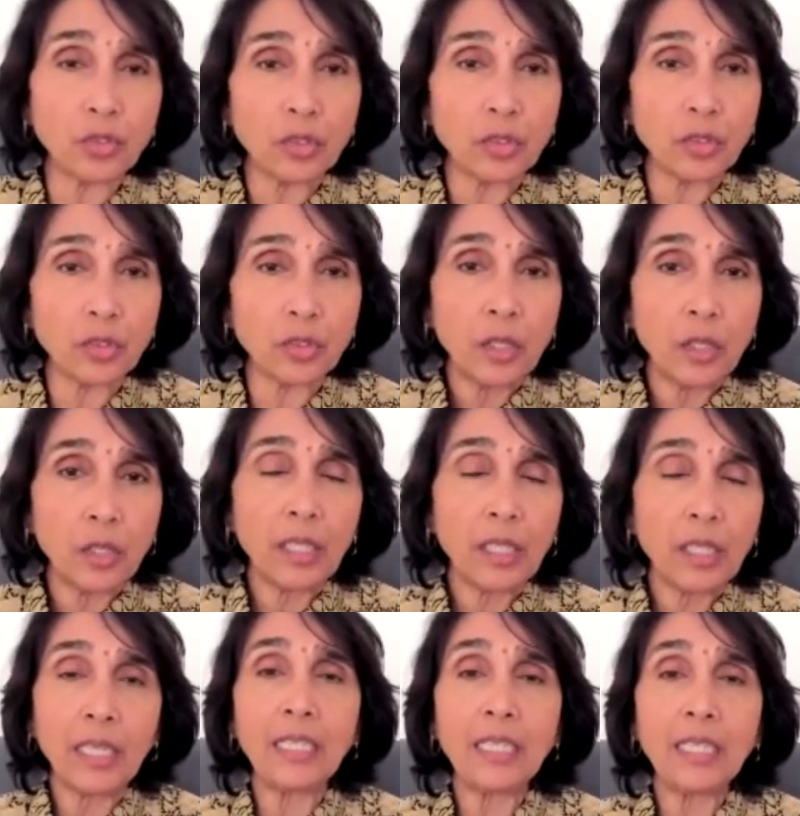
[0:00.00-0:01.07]
killing his
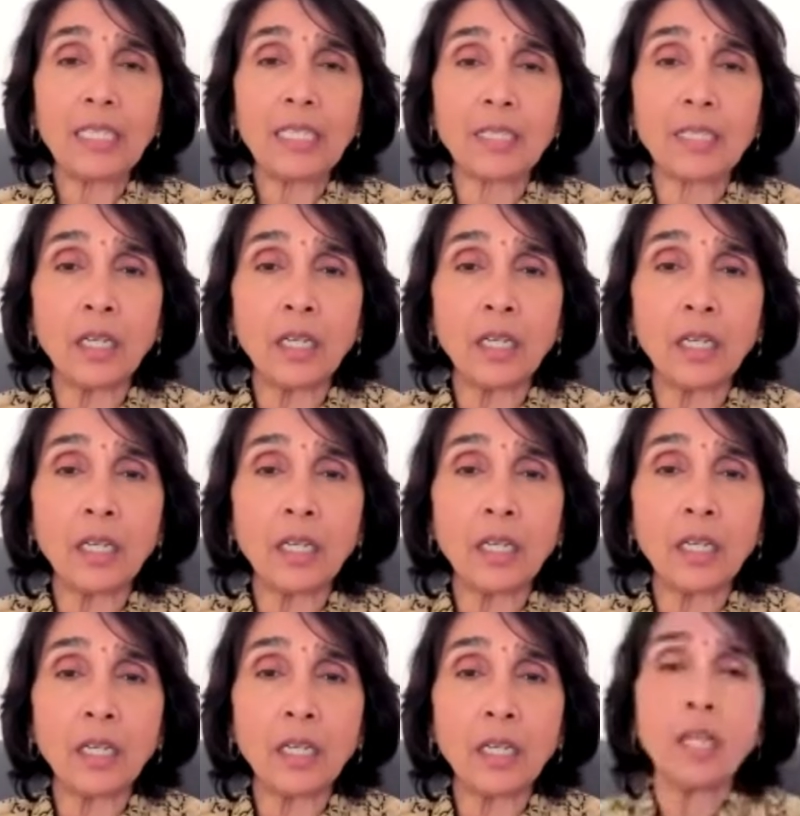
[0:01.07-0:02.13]
uncle or not,